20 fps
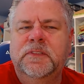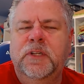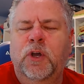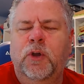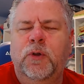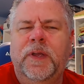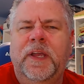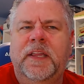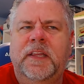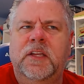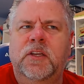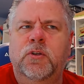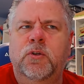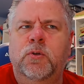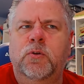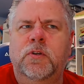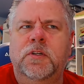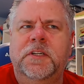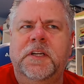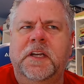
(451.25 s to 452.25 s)
okay, the
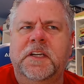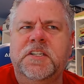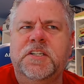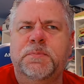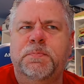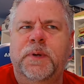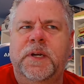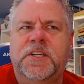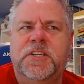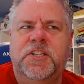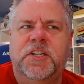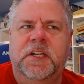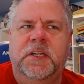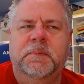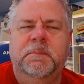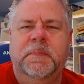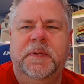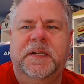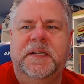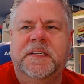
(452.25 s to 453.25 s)
Google Docs spreadsheet,
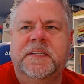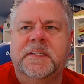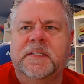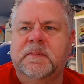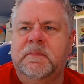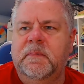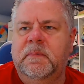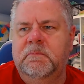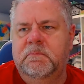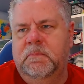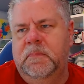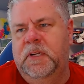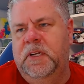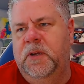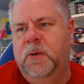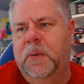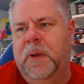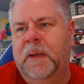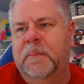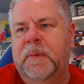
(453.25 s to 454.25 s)
because, you
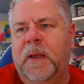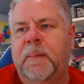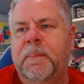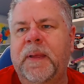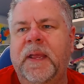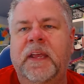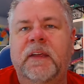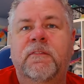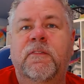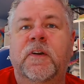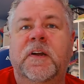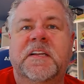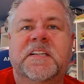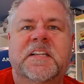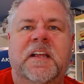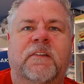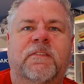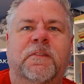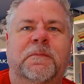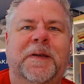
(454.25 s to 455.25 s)
know, I'm not paying for
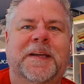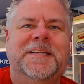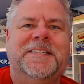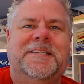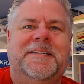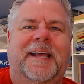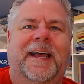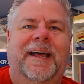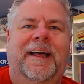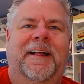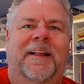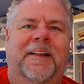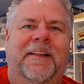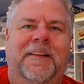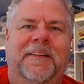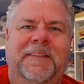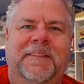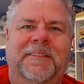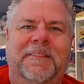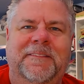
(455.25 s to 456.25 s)
Excel for
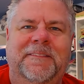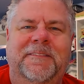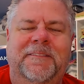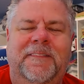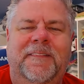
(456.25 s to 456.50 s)
myself.